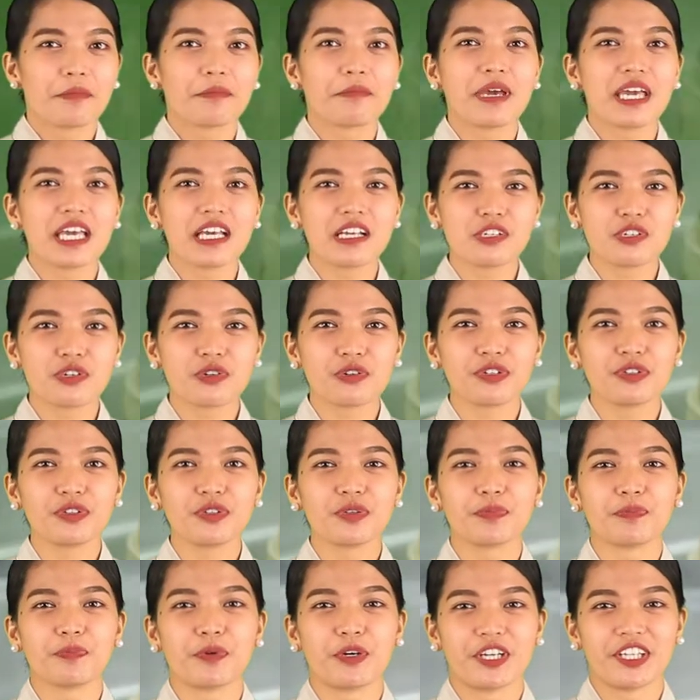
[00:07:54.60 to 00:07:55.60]
make sure
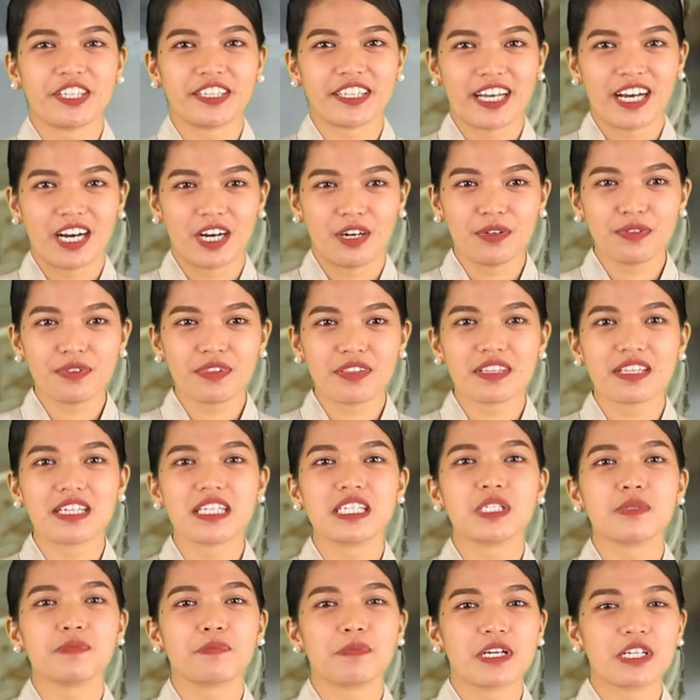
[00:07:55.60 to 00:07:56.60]
to point out
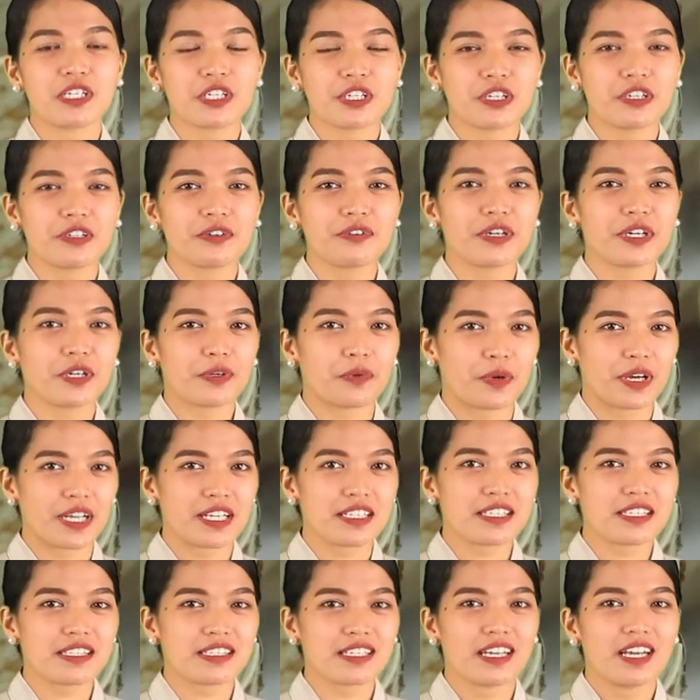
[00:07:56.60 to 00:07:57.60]
the special
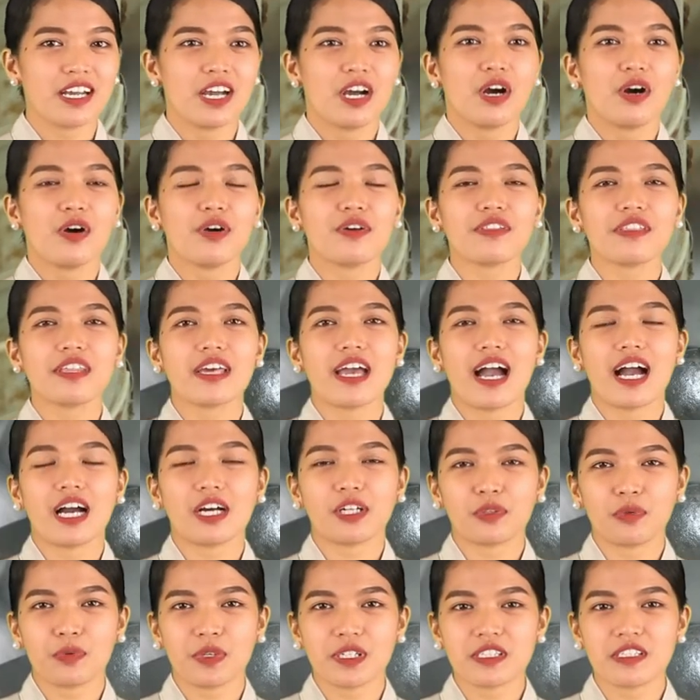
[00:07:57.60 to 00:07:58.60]
request on the
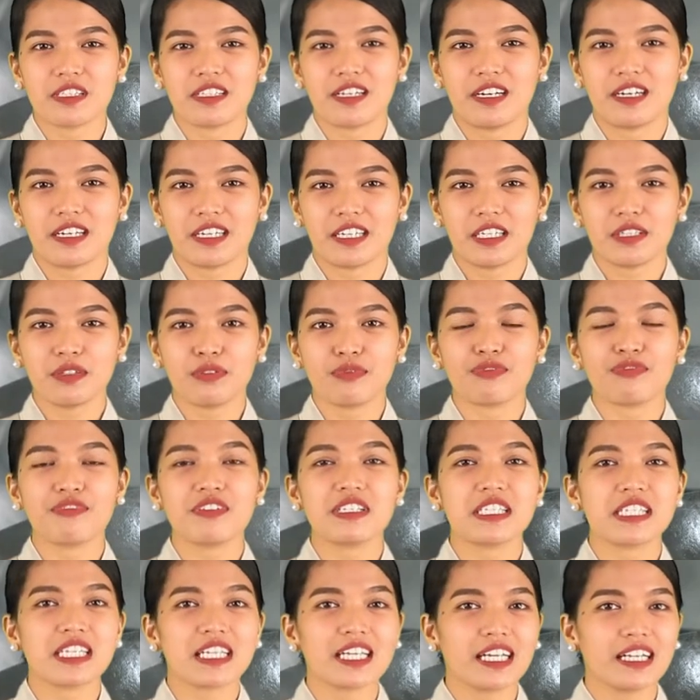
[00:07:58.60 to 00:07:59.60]
actual docket
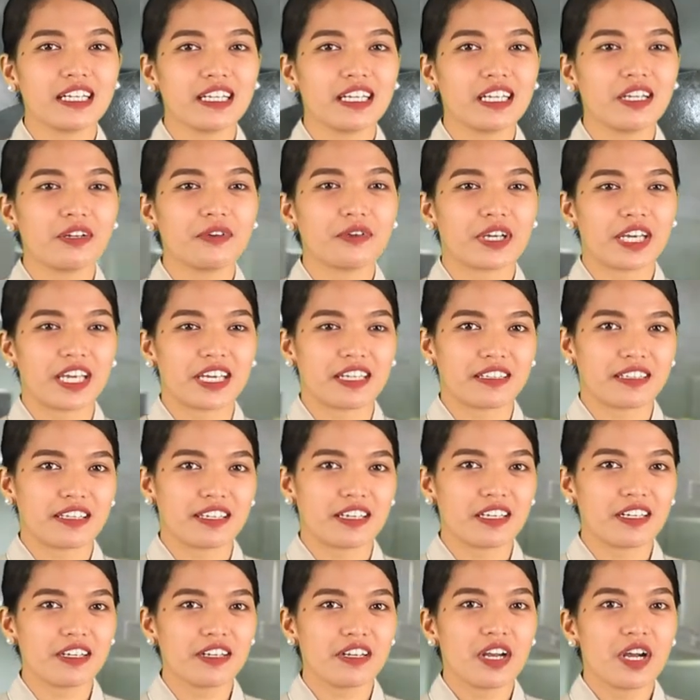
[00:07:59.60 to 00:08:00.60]
physically
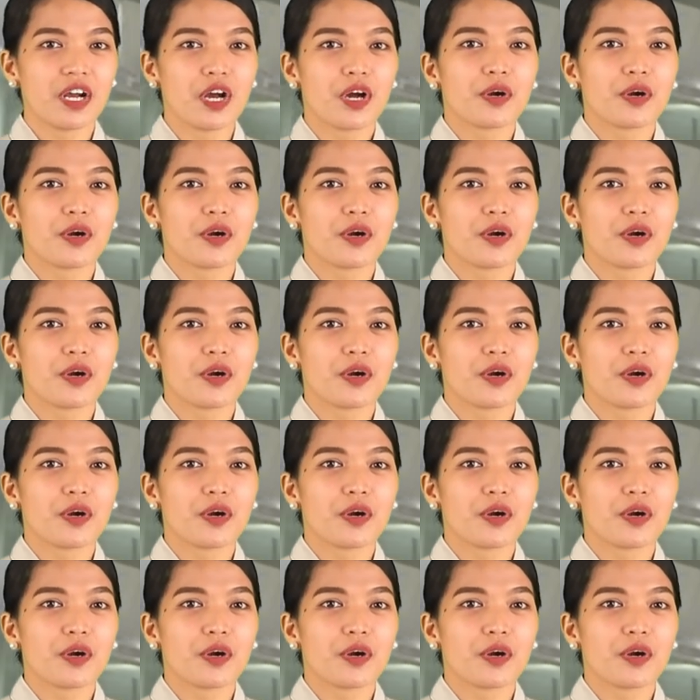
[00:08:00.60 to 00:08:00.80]
locating